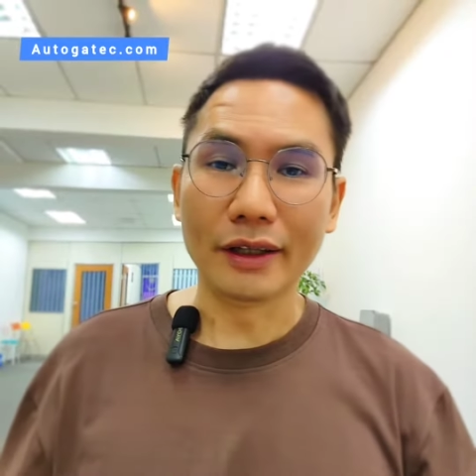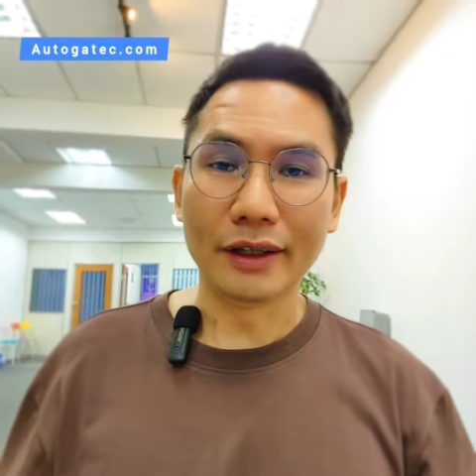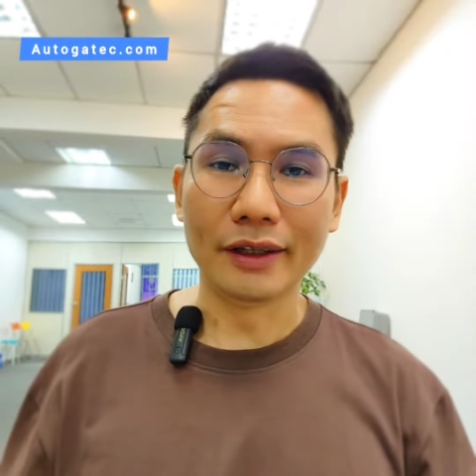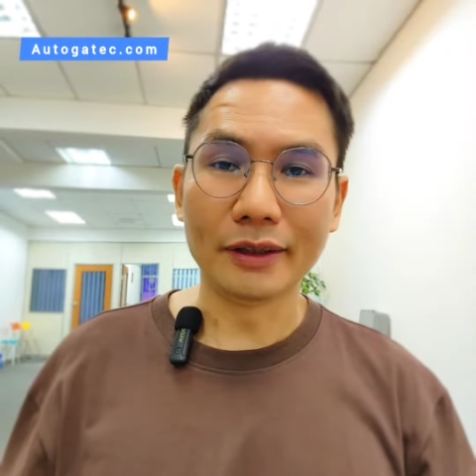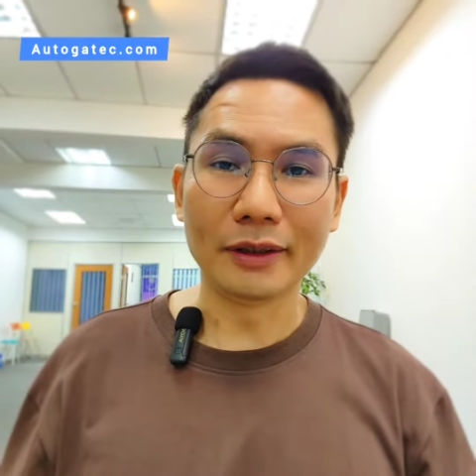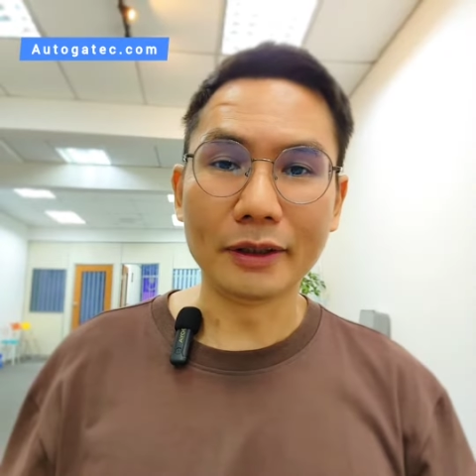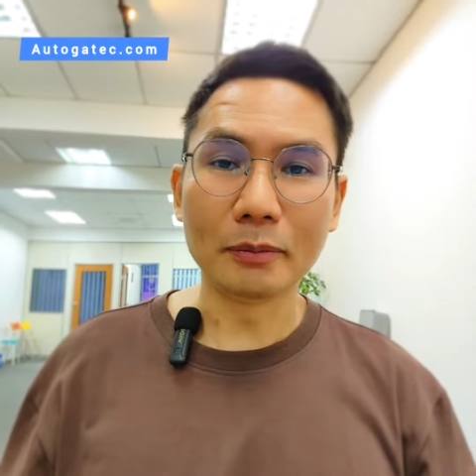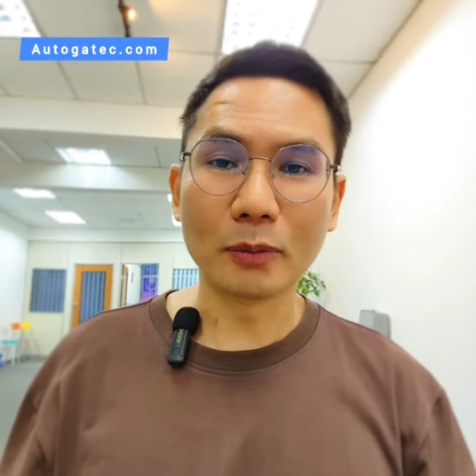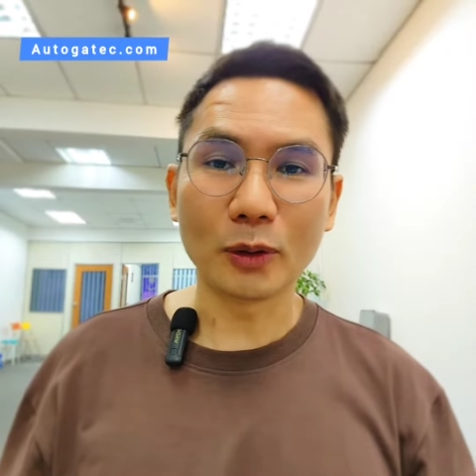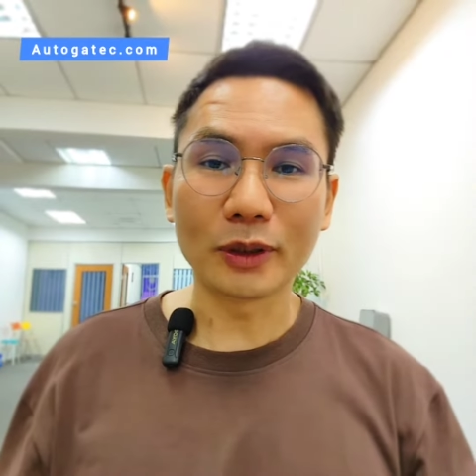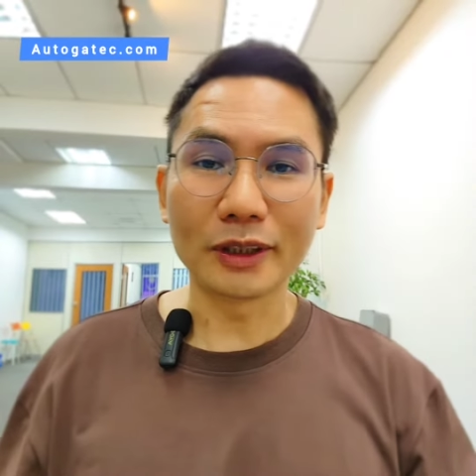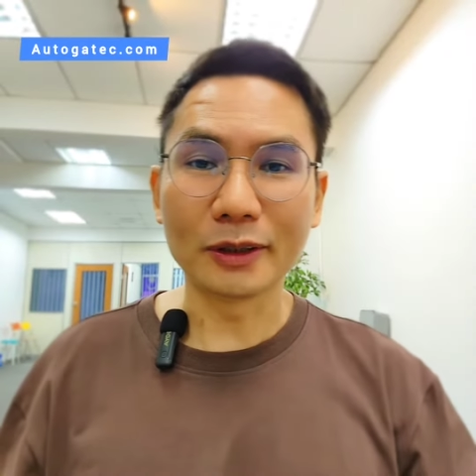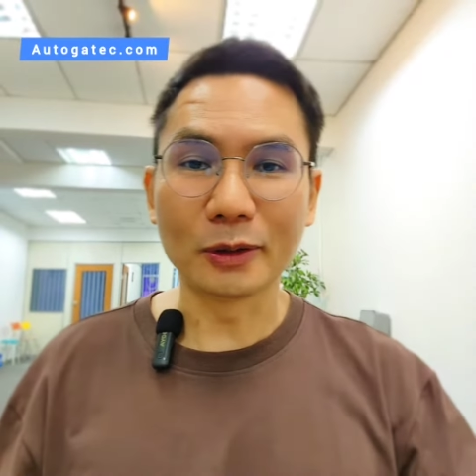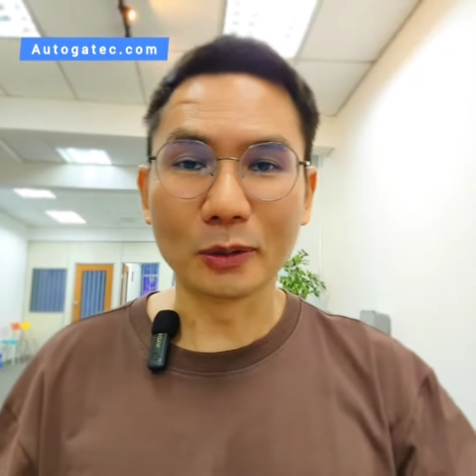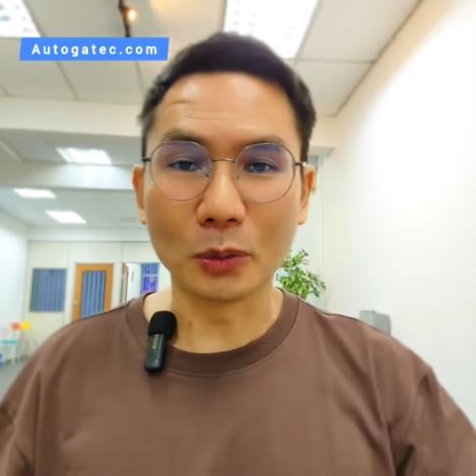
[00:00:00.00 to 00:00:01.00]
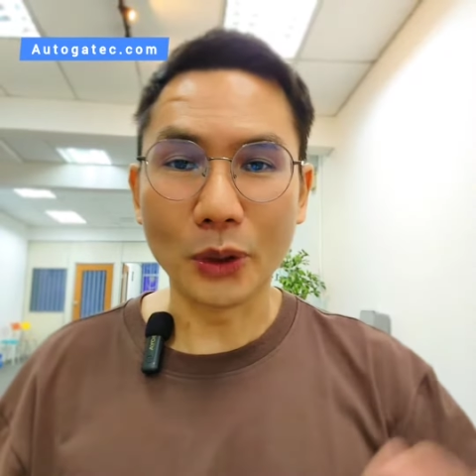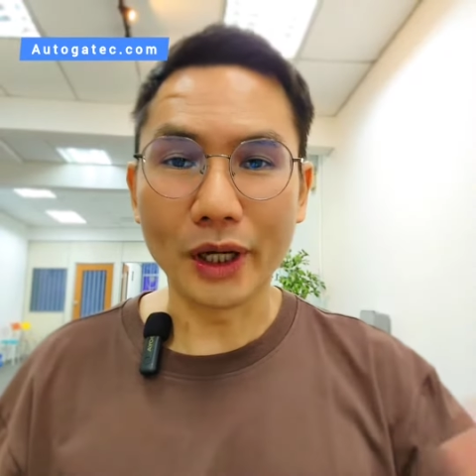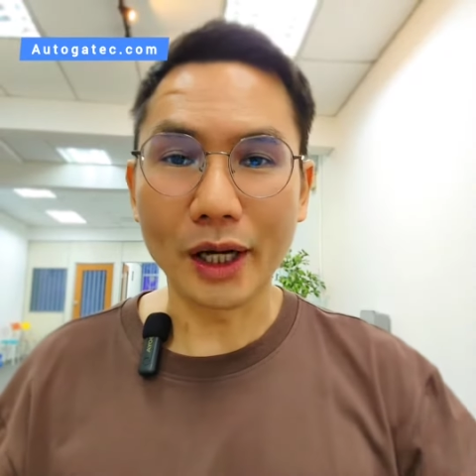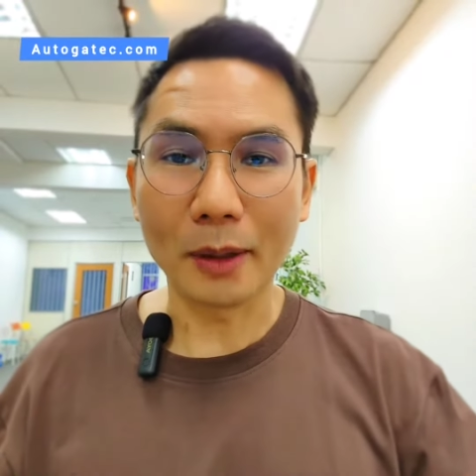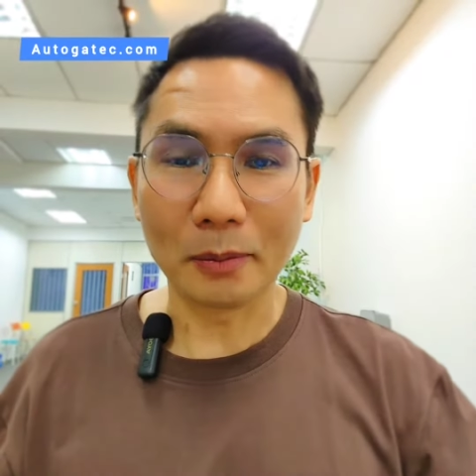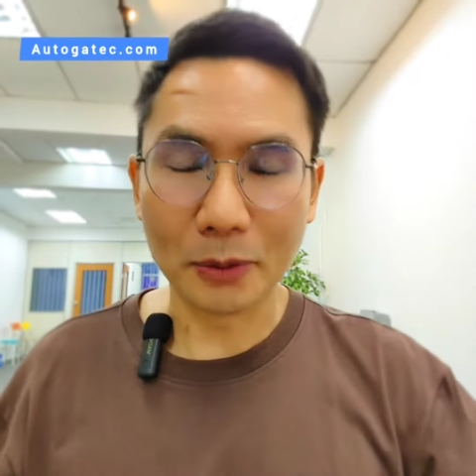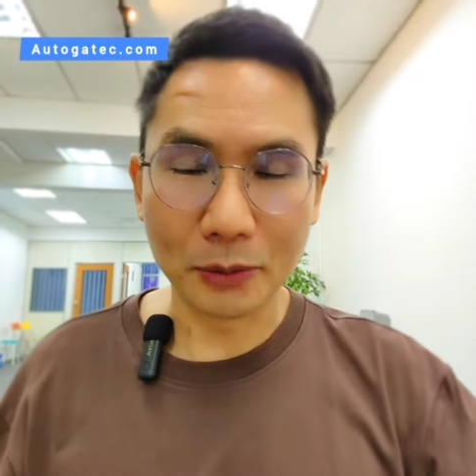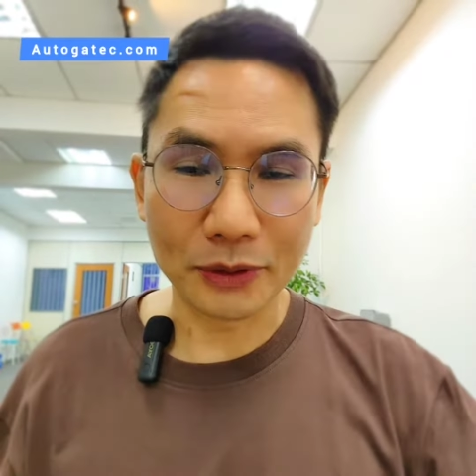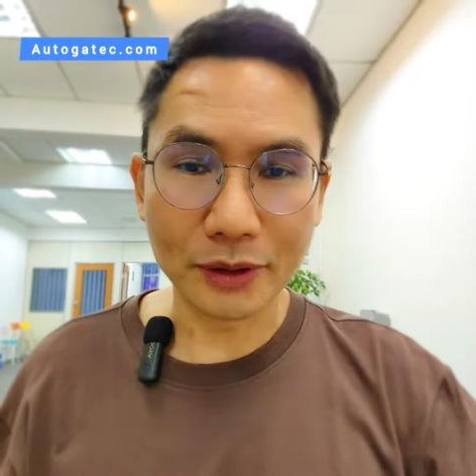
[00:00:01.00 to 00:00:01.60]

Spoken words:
early morning you wake up, you